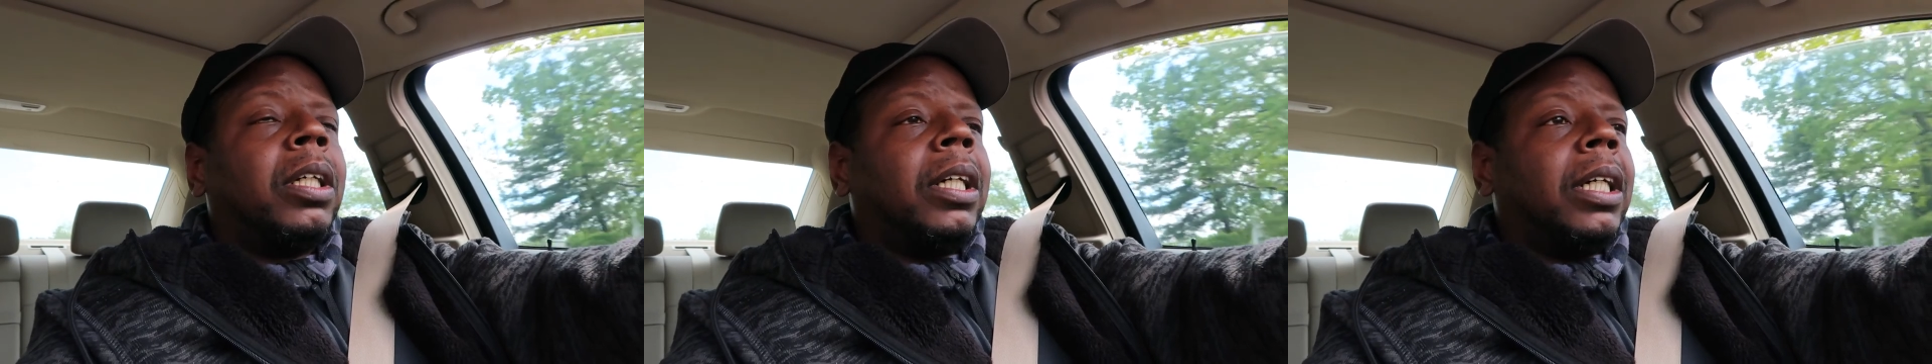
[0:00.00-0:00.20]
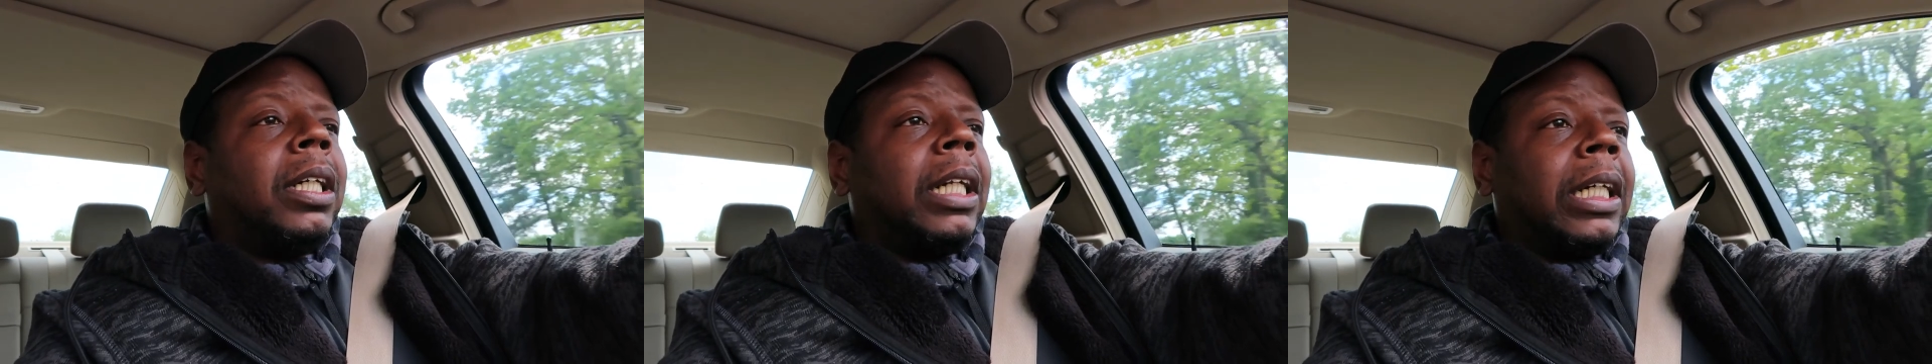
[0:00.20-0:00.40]

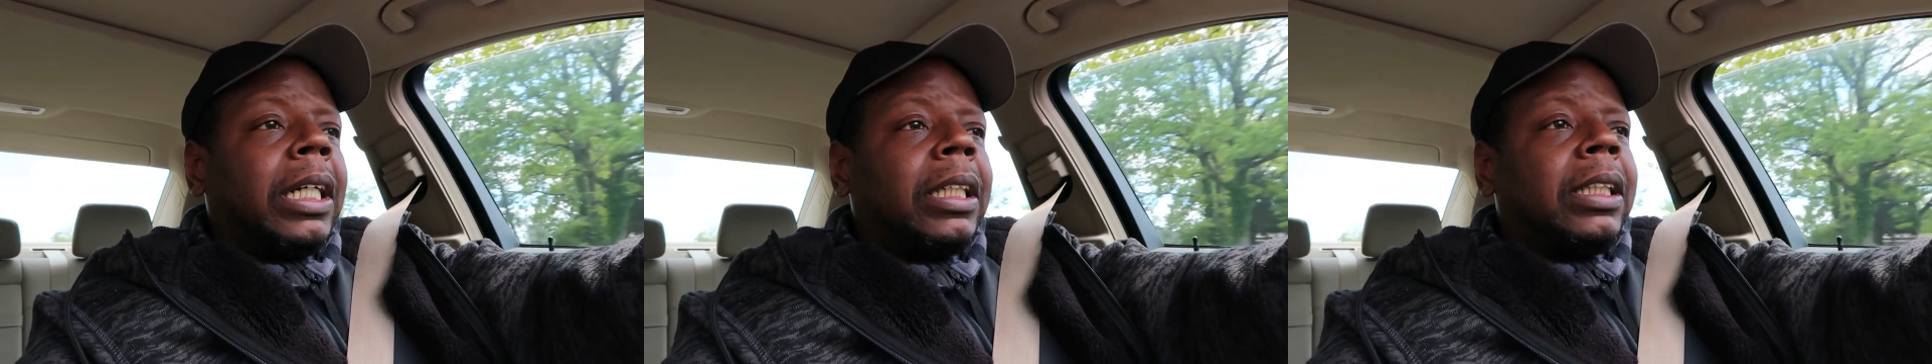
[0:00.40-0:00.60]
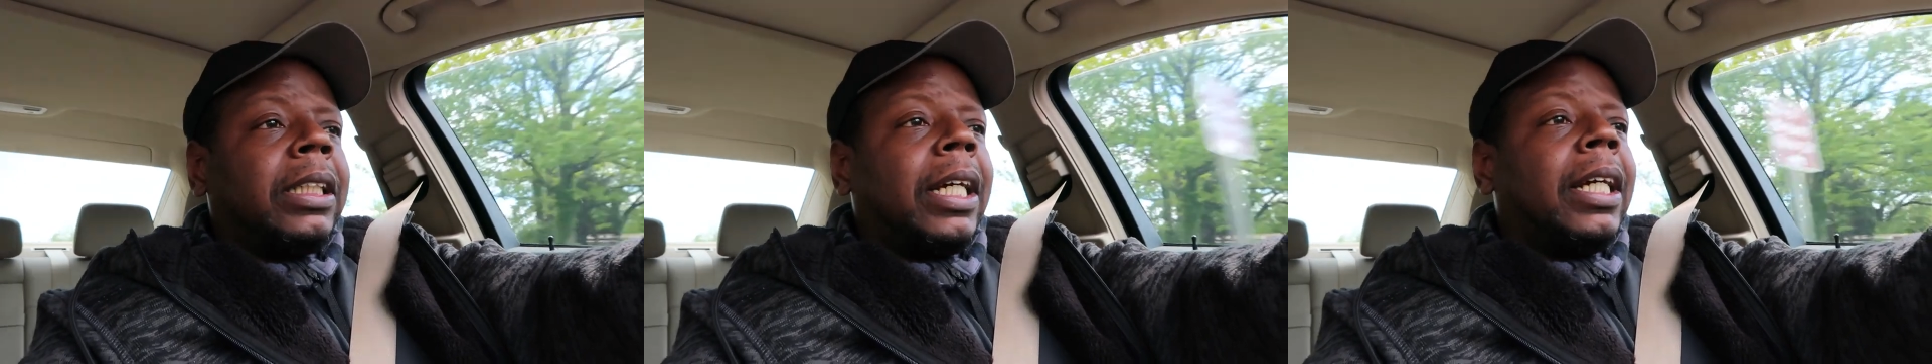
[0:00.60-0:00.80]
And like
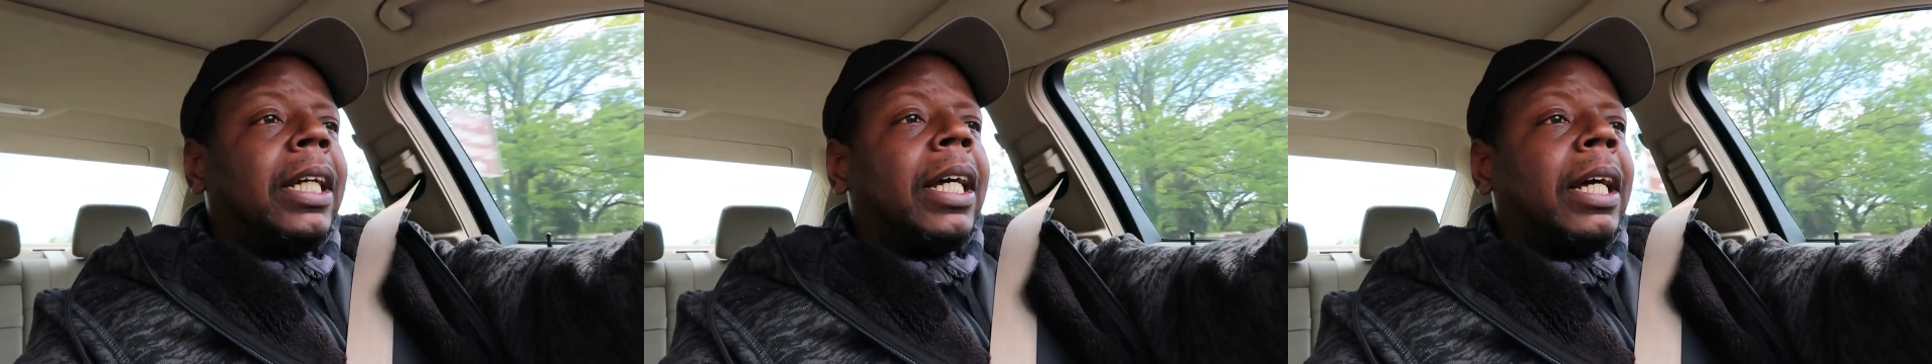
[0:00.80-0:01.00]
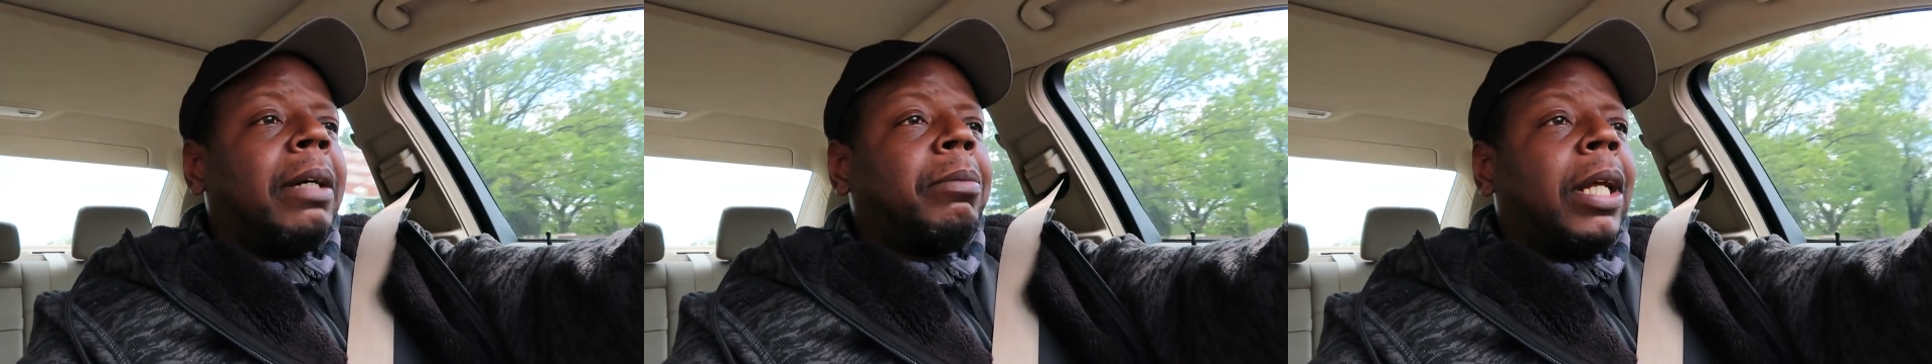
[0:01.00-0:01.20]
I say,
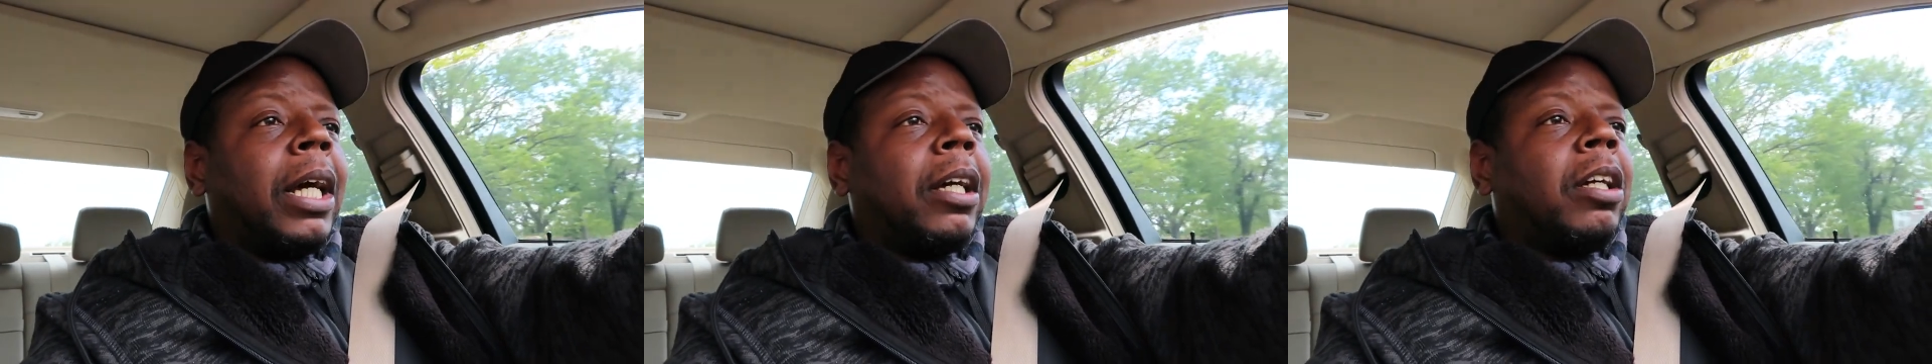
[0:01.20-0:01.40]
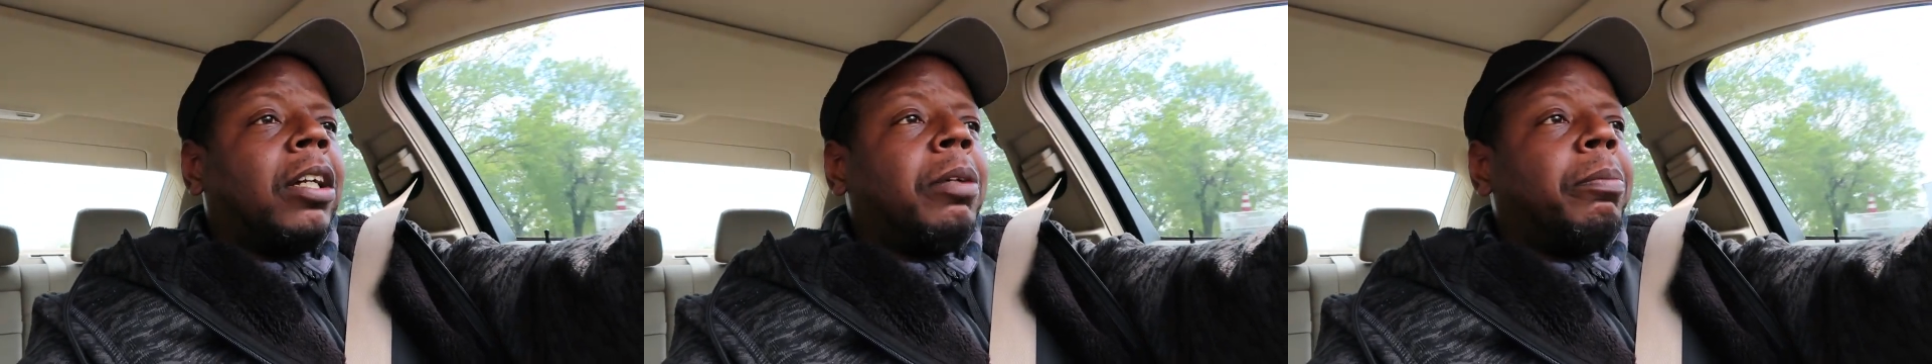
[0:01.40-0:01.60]
I'm
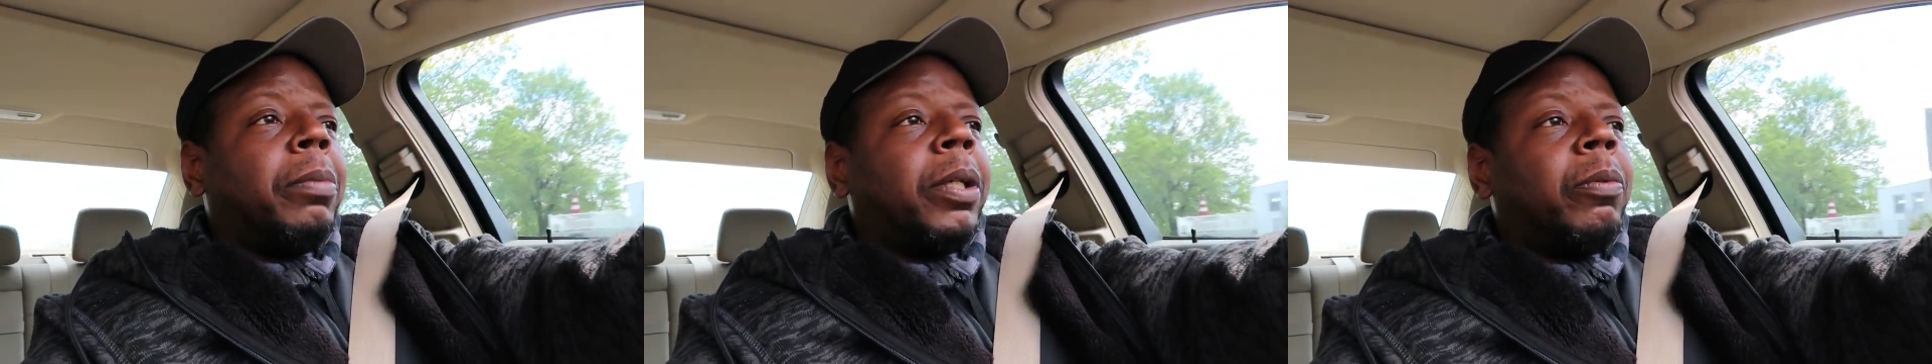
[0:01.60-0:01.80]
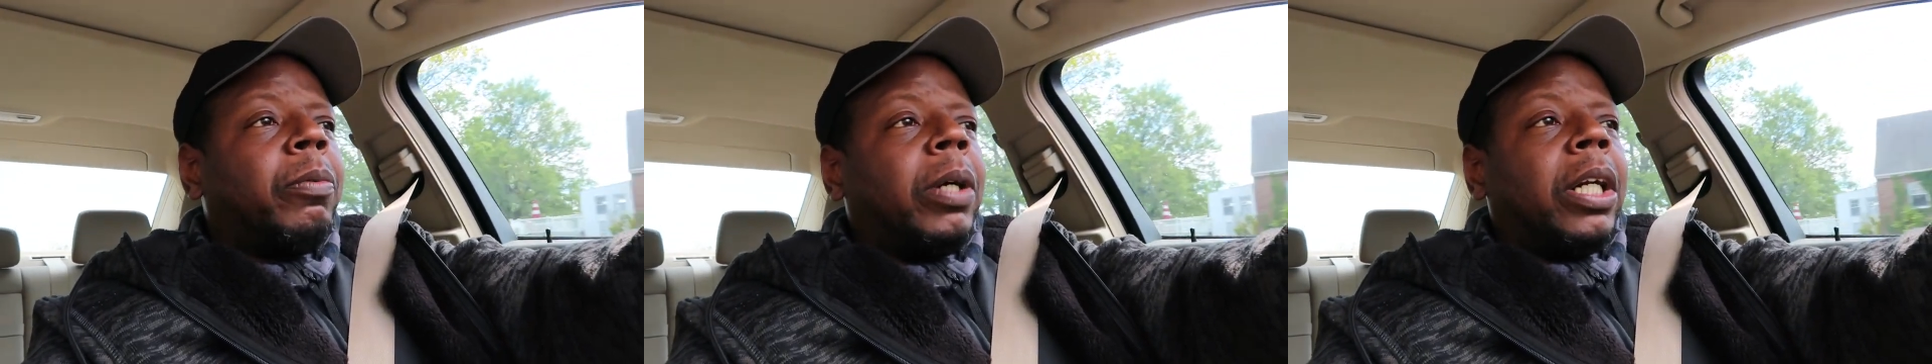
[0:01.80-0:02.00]
not going to
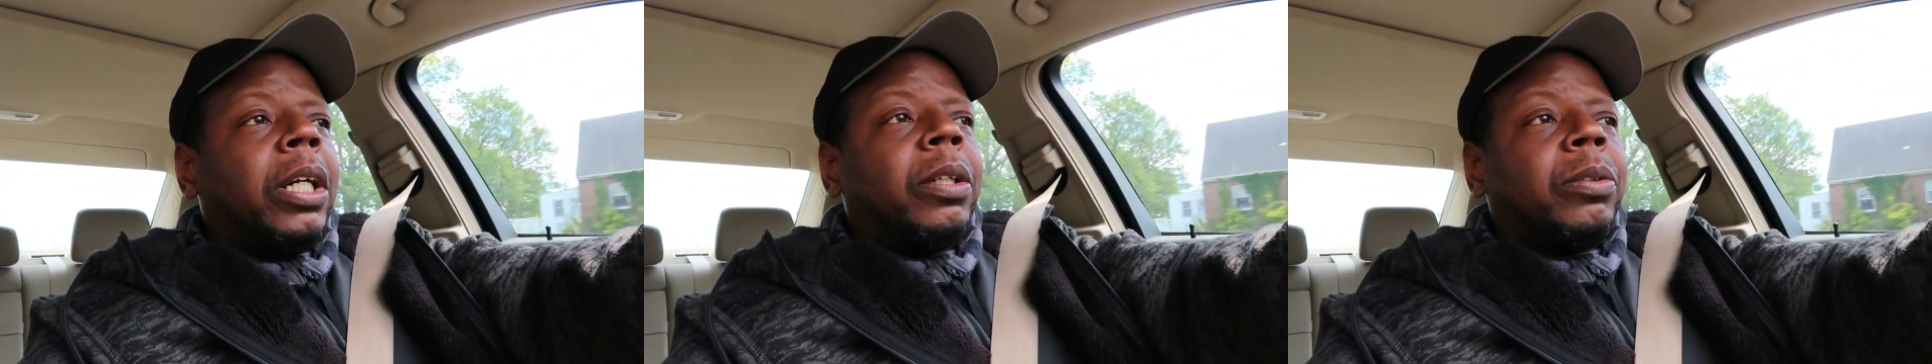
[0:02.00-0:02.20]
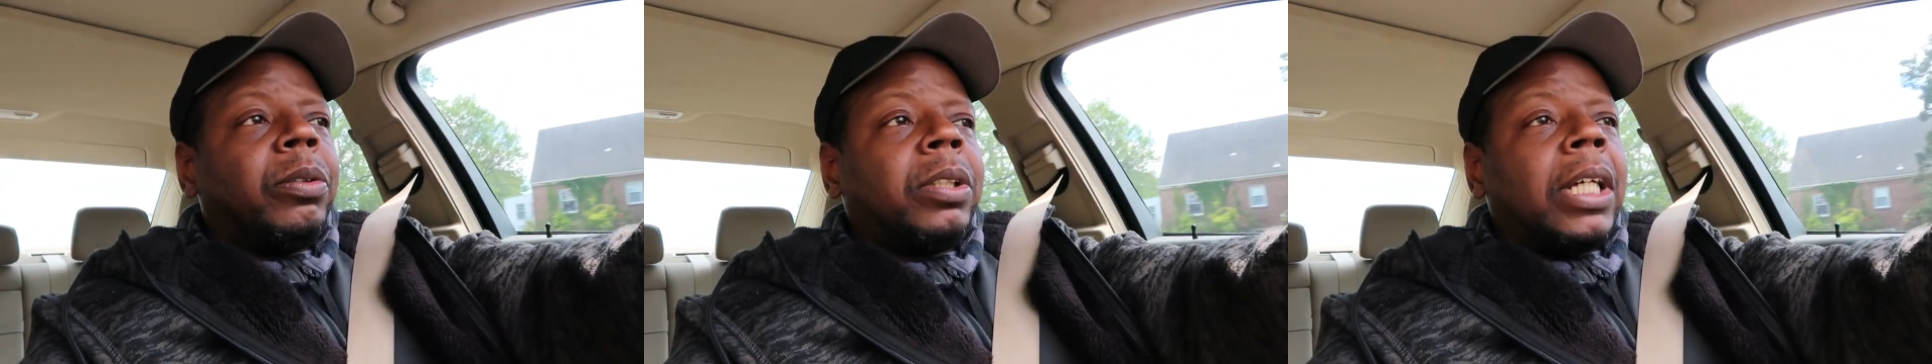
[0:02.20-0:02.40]
be one of
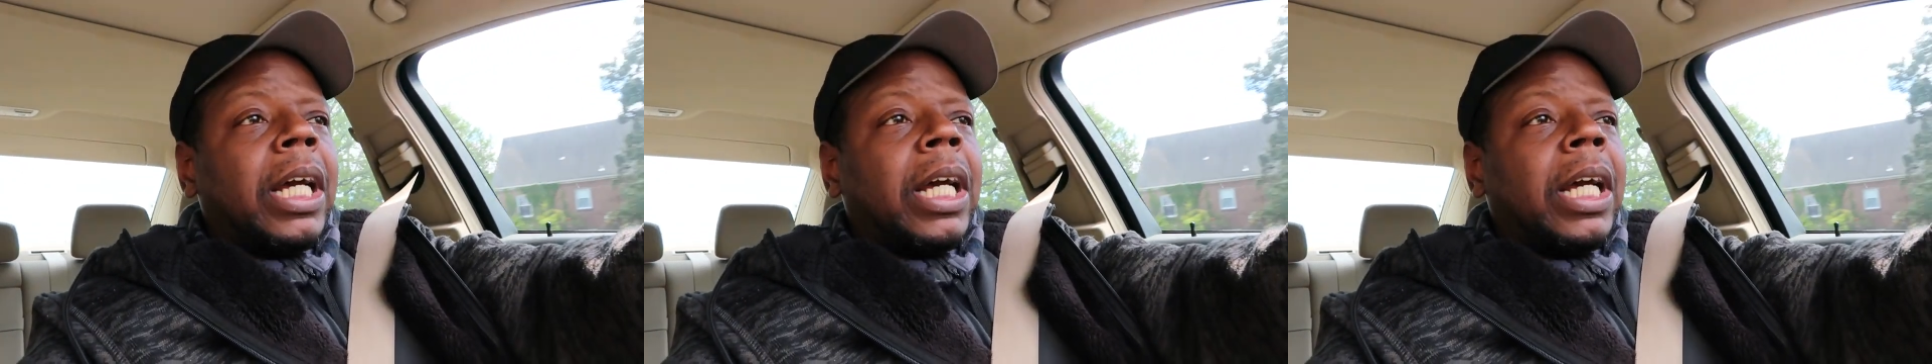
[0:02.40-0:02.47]
those